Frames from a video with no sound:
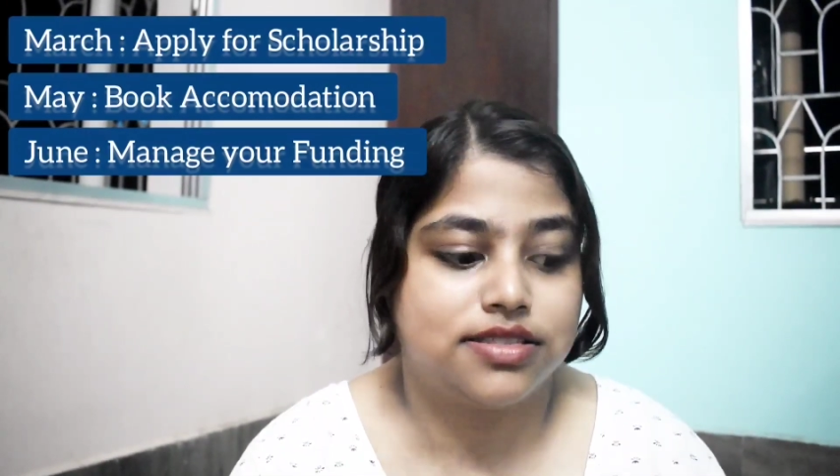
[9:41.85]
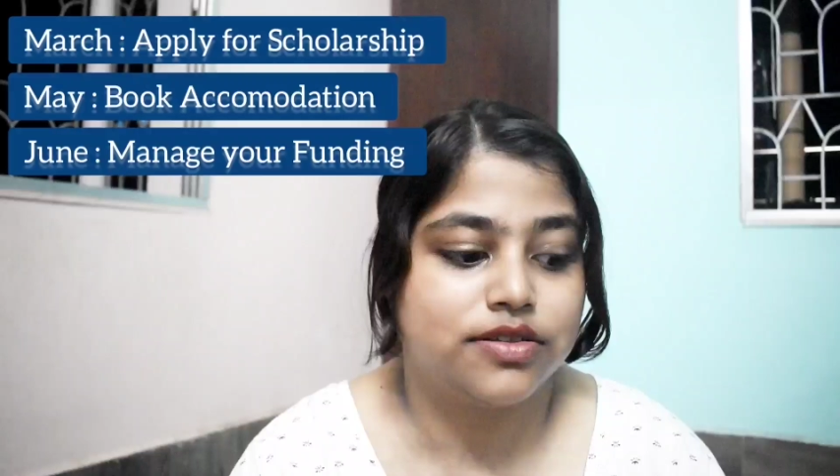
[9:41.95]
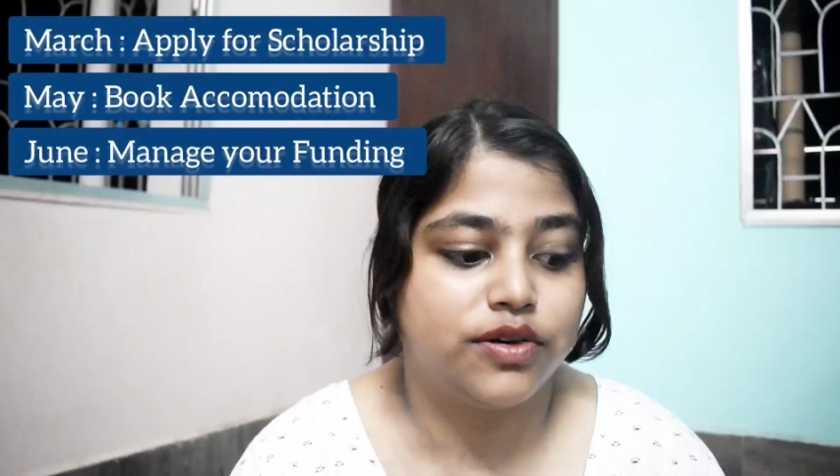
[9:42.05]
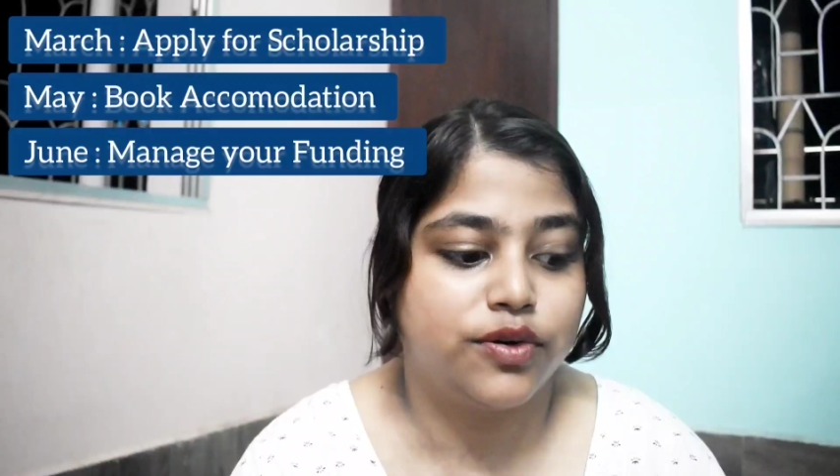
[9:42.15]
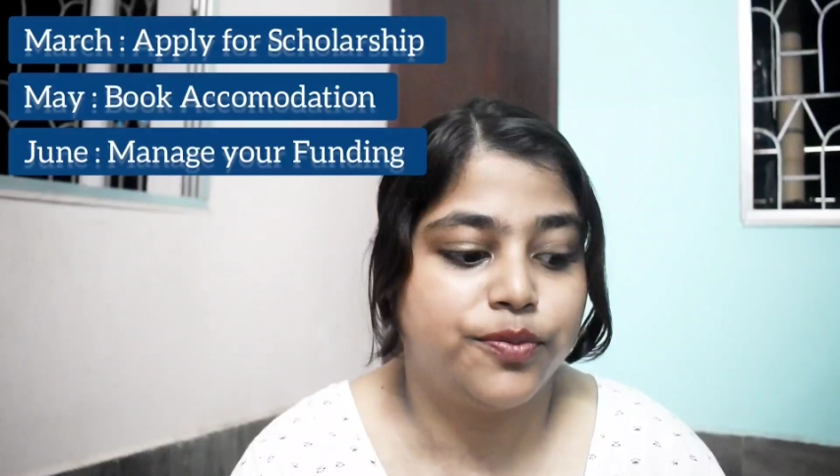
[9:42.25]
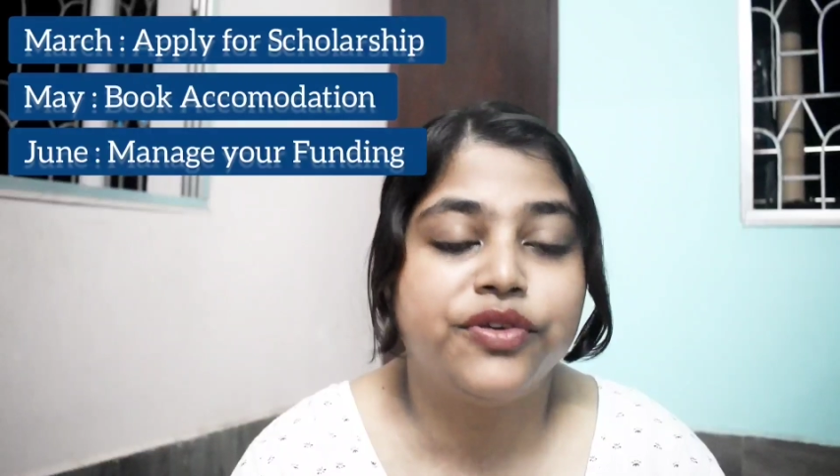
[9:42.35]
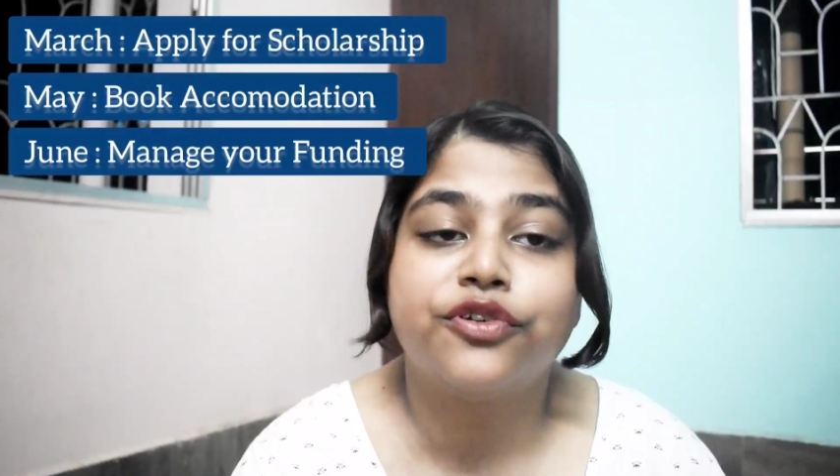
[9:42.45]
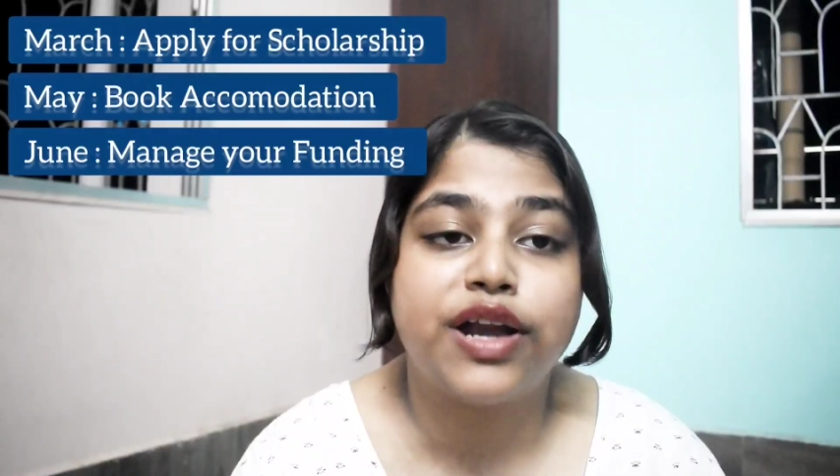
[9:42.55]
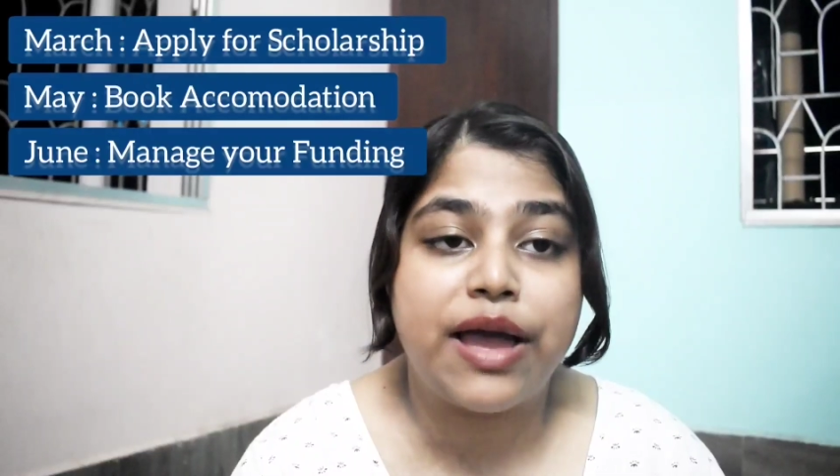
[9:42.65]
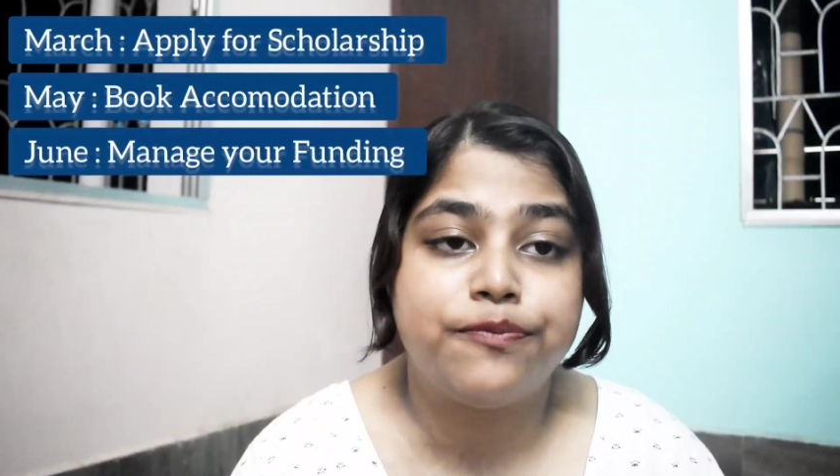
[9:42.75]
So
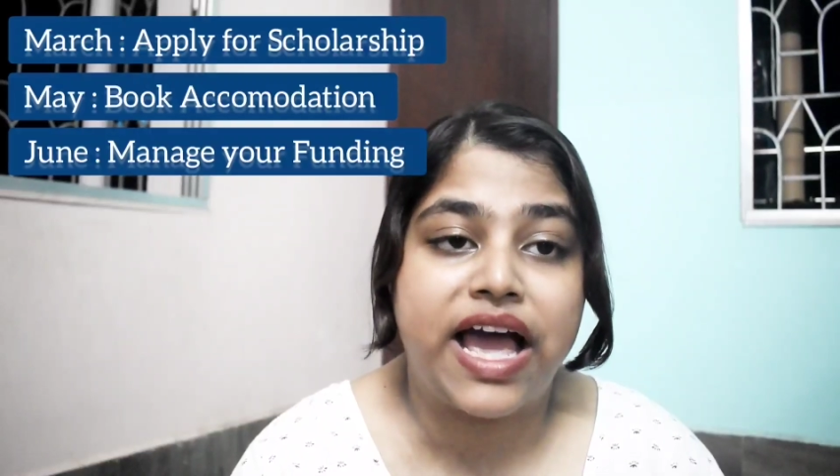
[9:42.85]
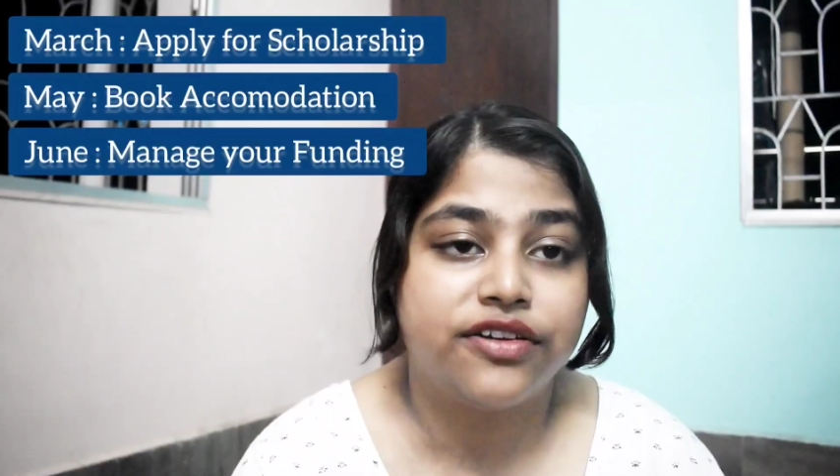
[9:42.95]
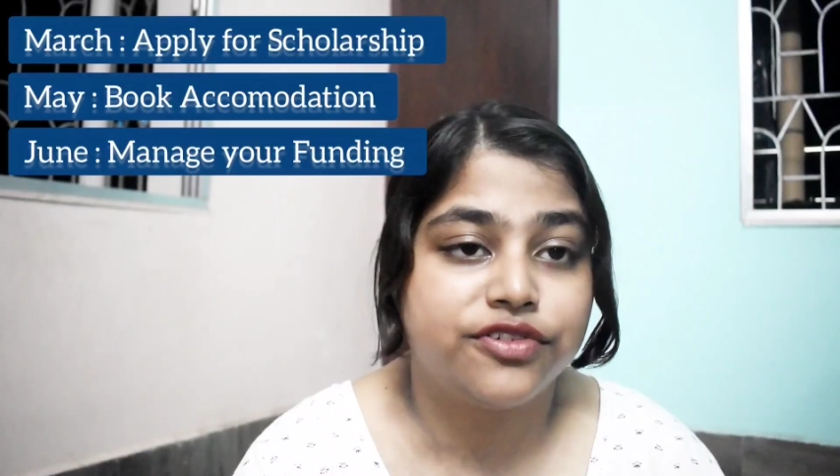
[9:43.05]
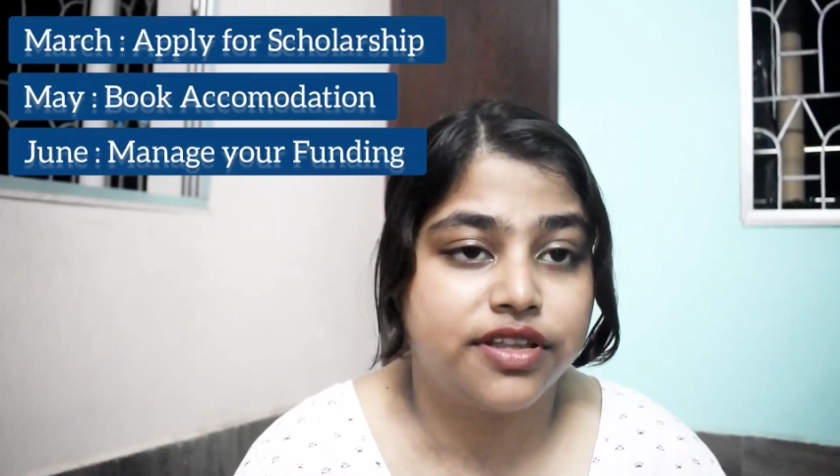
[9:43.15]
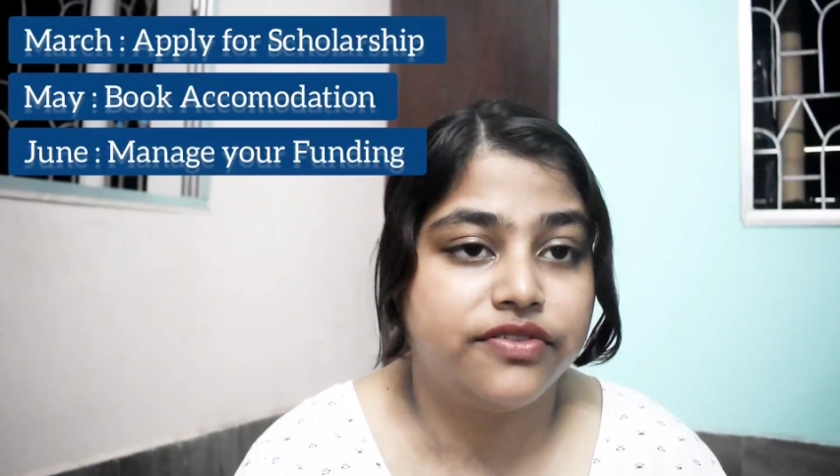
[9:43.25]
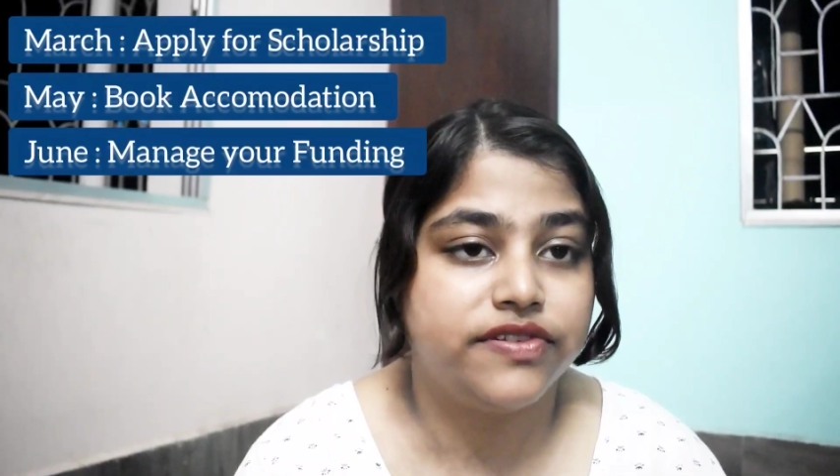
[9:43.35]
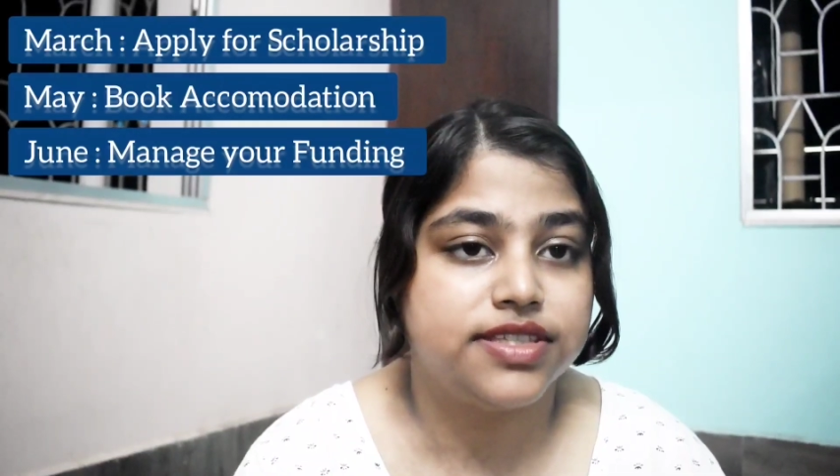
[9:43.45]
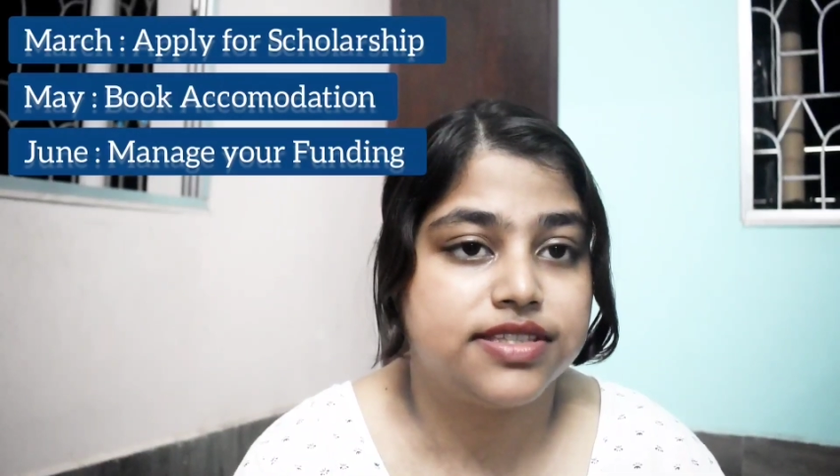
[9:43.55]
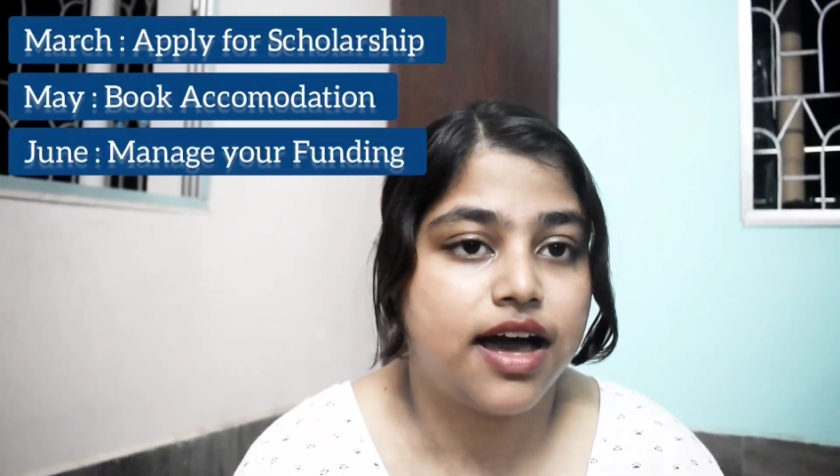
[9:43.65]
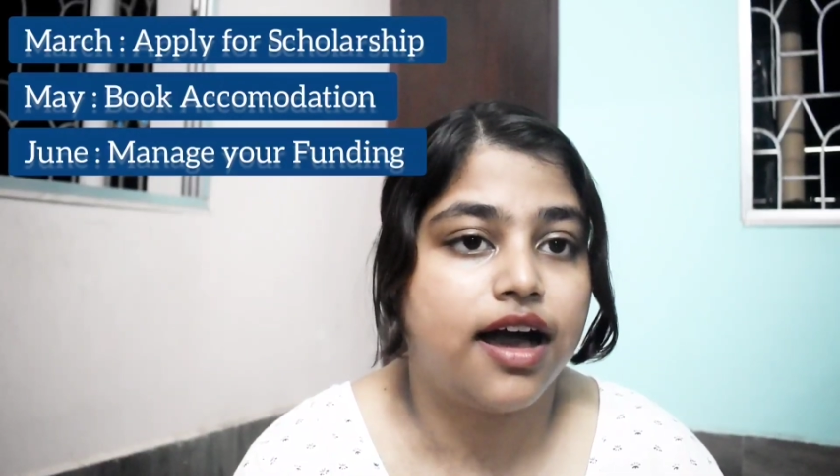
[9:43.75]
before applying for the
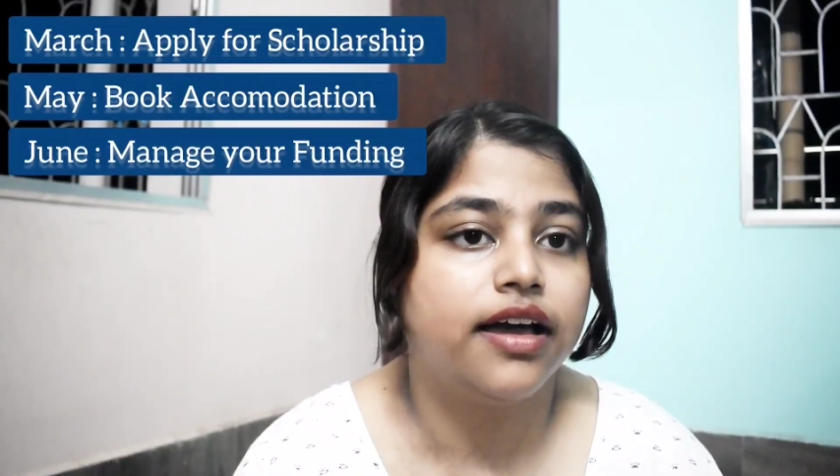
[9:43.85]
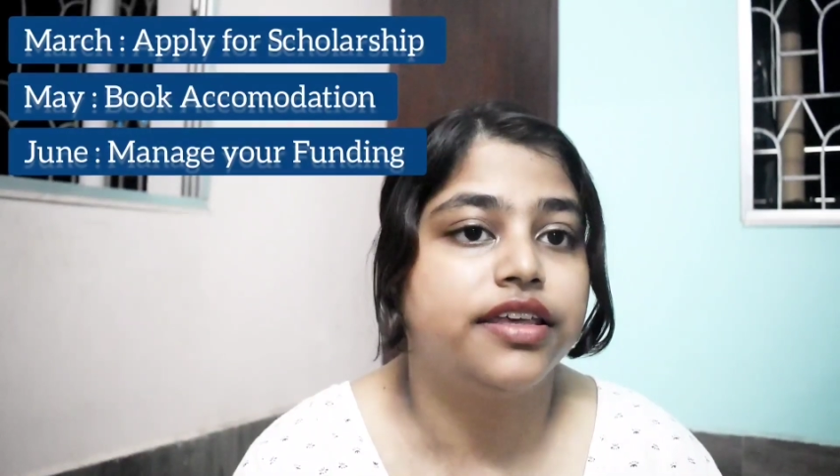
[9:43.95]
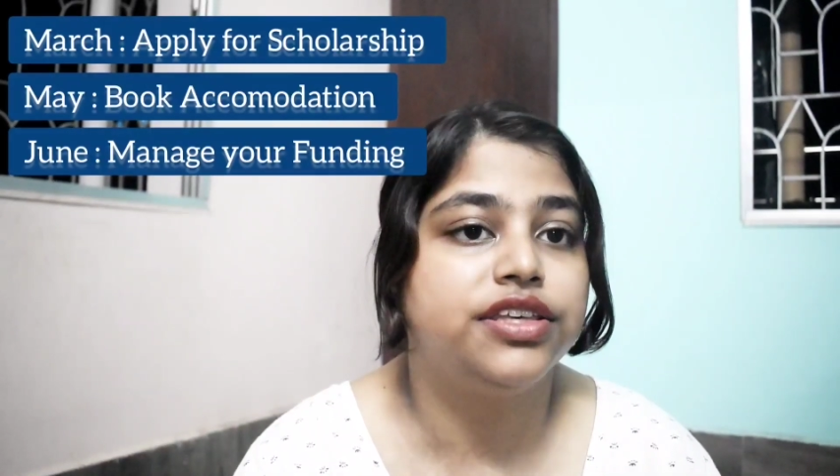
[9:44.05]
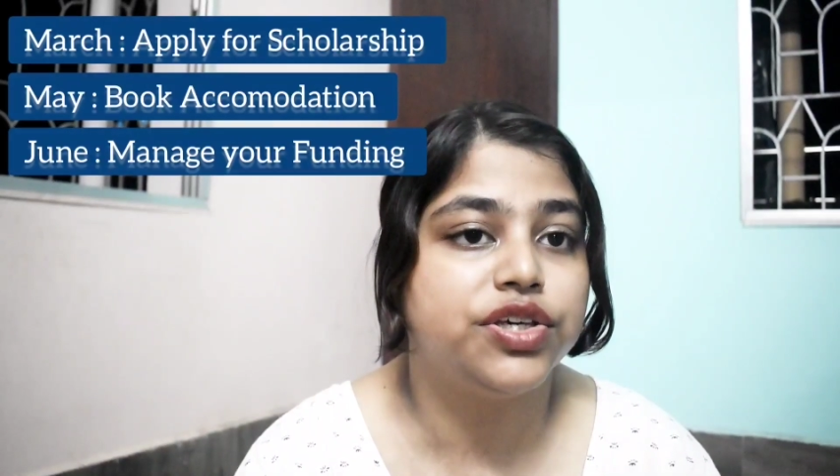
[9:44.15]
visa,